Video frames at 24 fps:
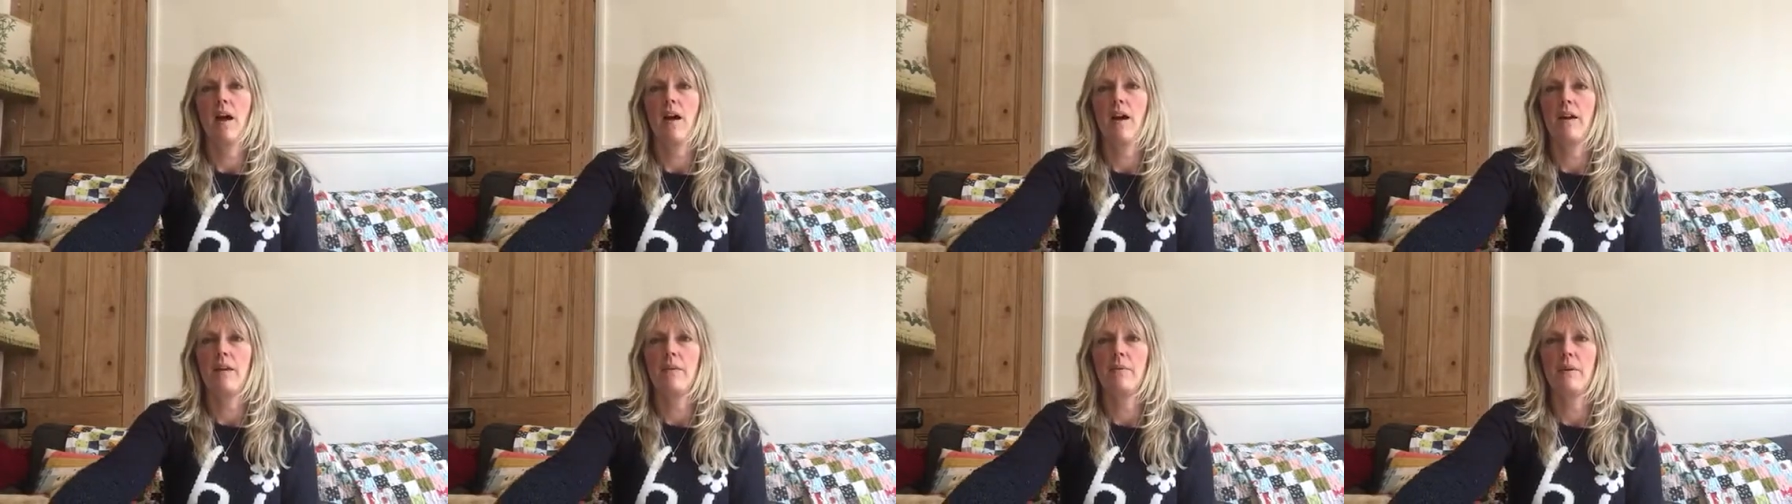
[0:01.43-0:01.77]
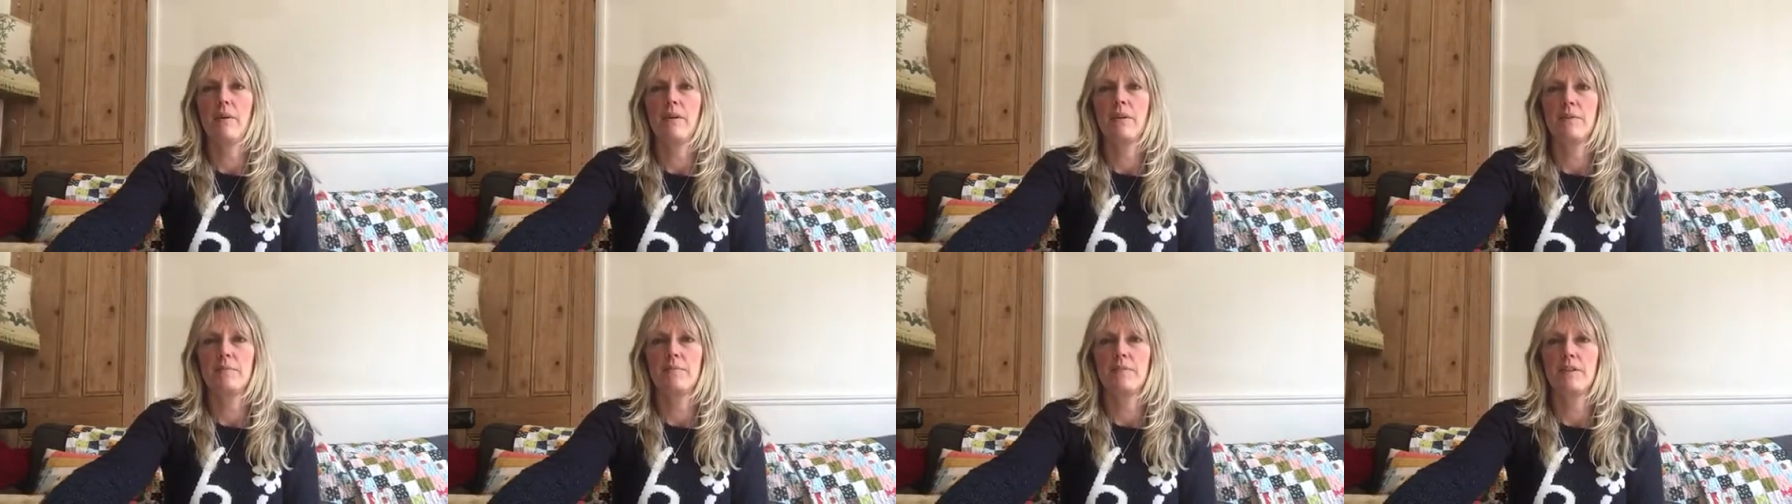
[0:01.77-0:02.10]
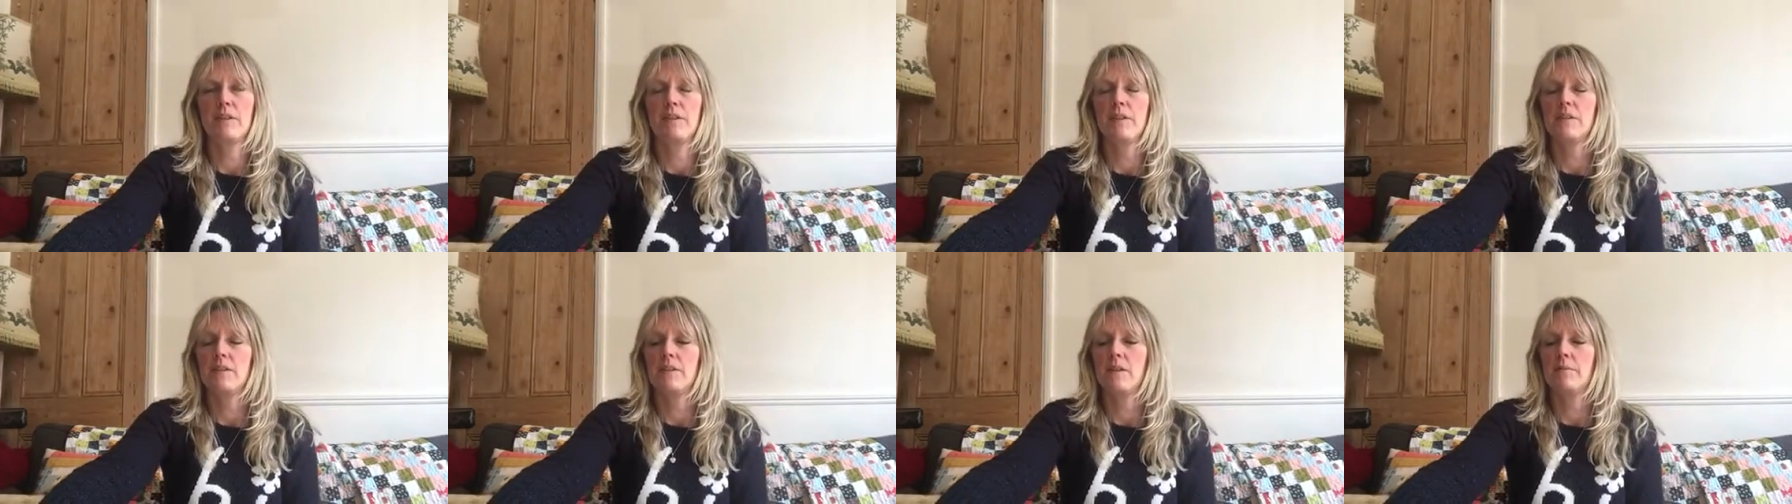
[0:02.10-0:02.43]
Hi, welcome
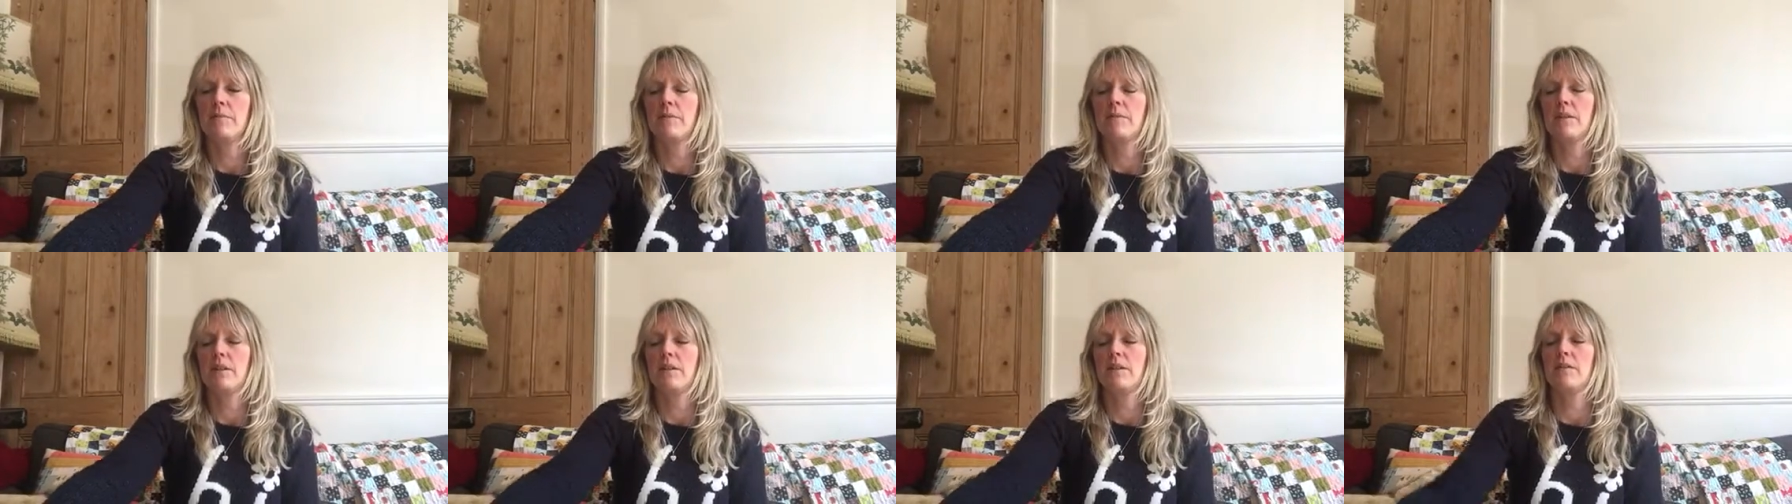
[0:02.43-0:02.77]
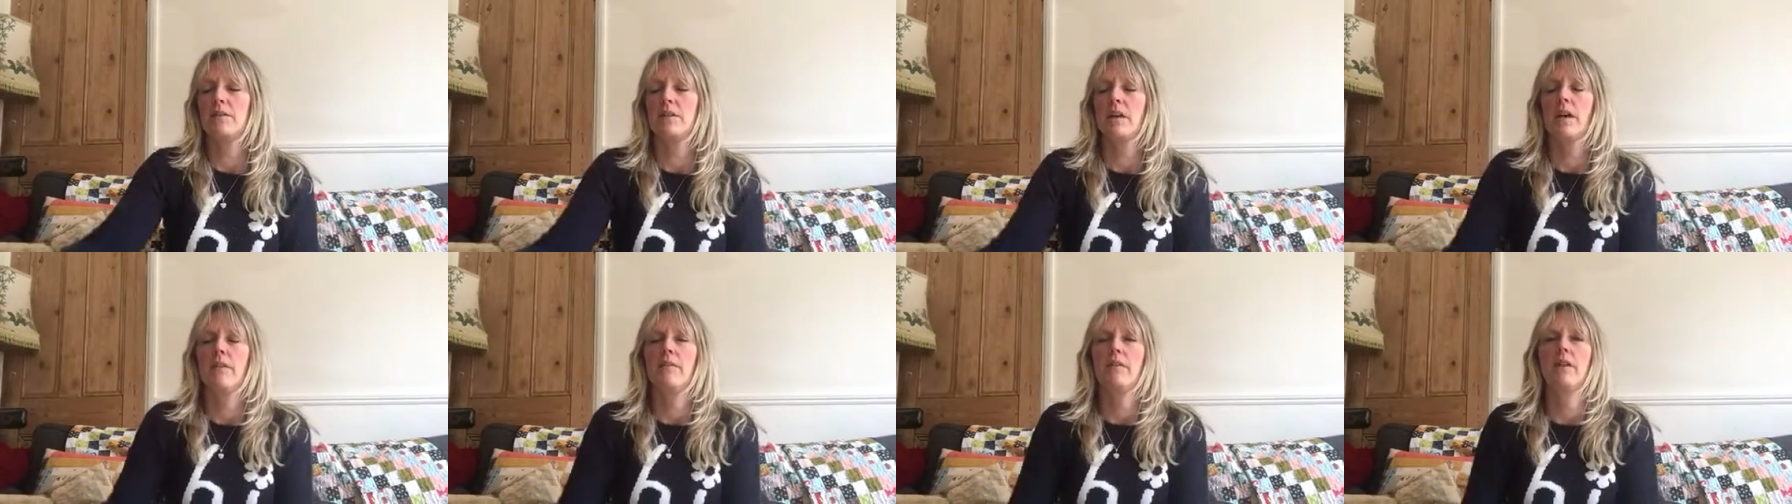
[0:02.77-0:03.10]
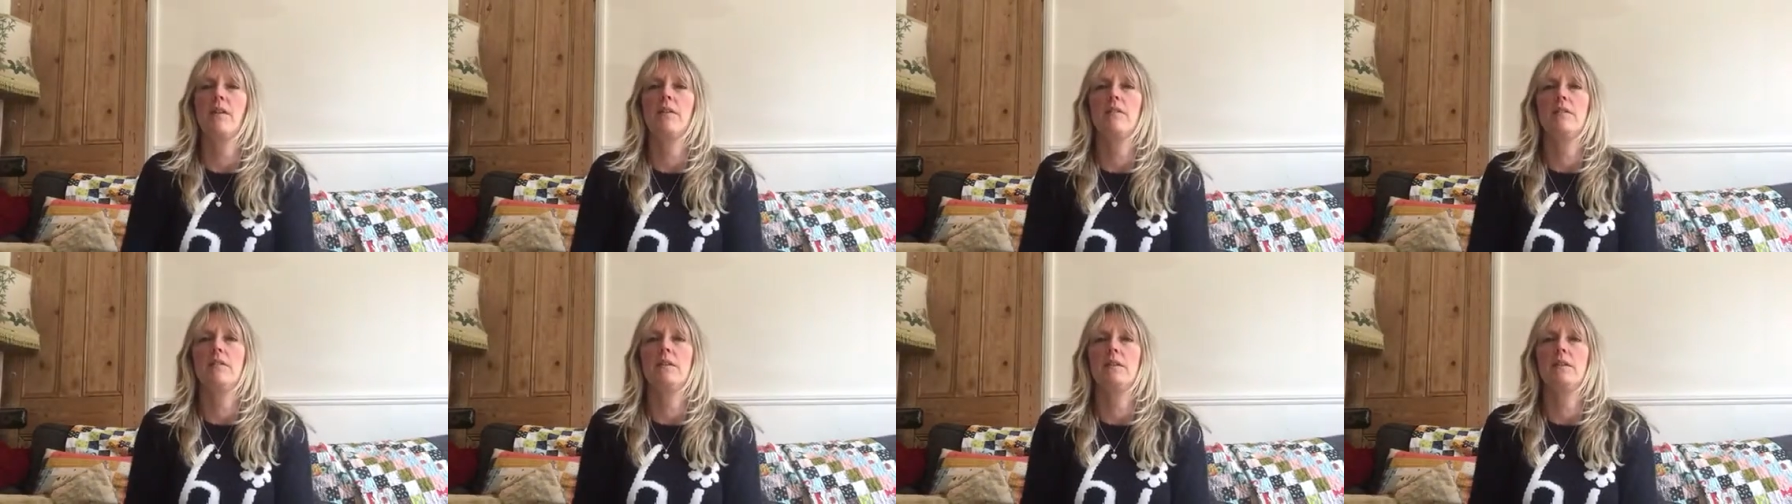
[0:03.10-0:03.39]
to Gemstone Tarot.